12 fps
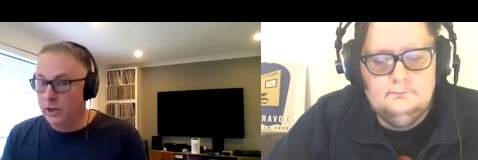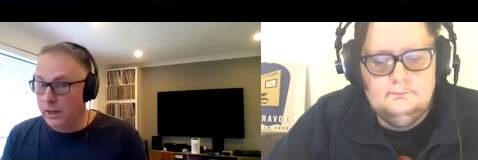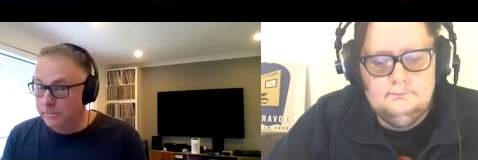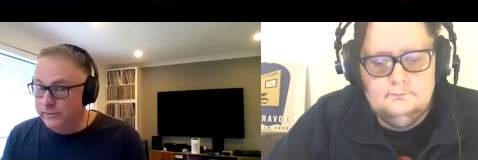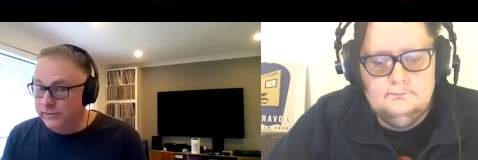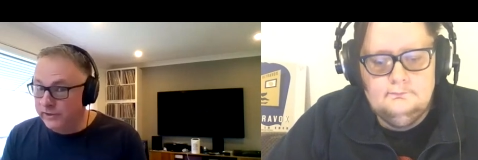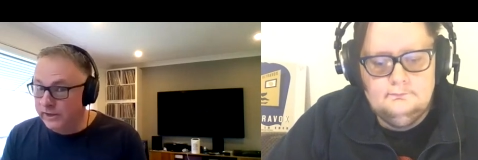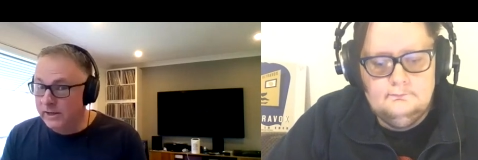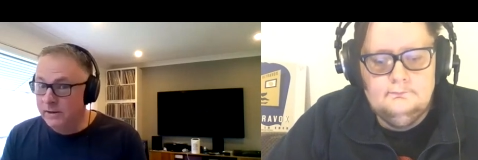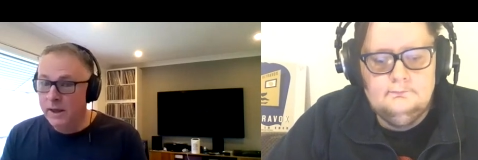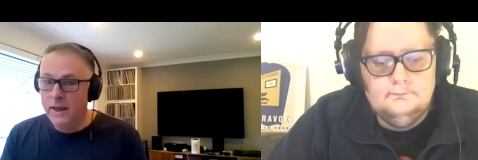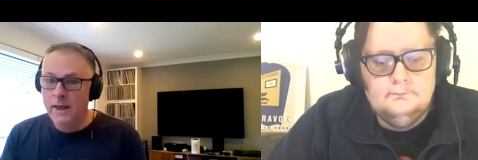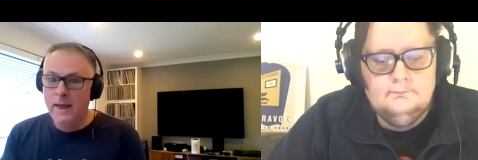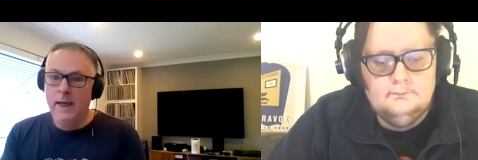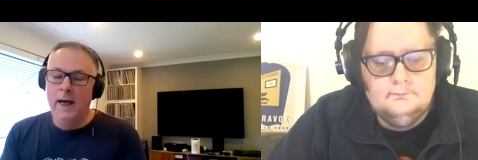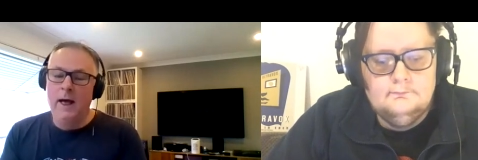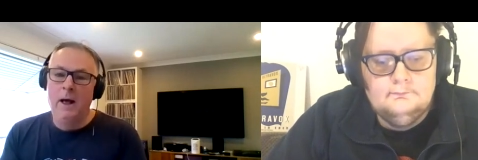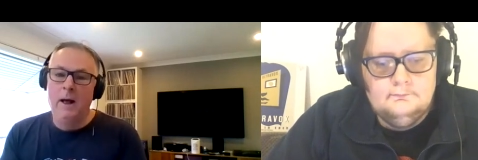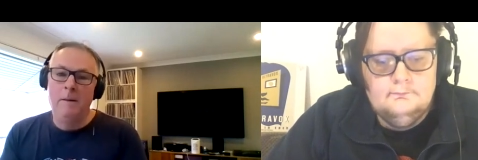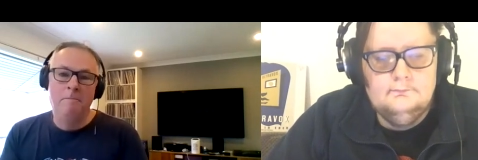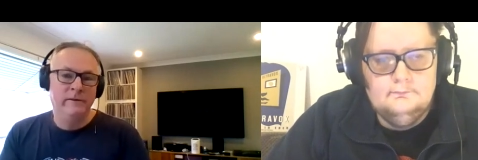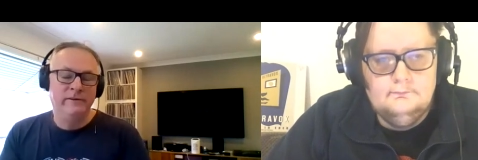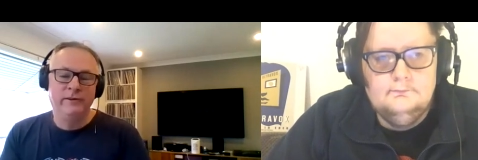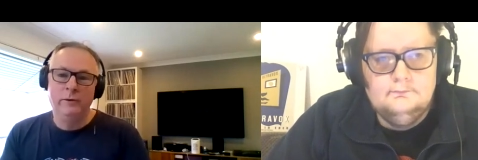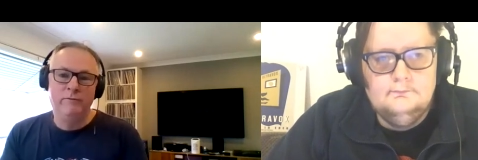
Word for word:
Speaker 1: the club scene um, mm-hmm.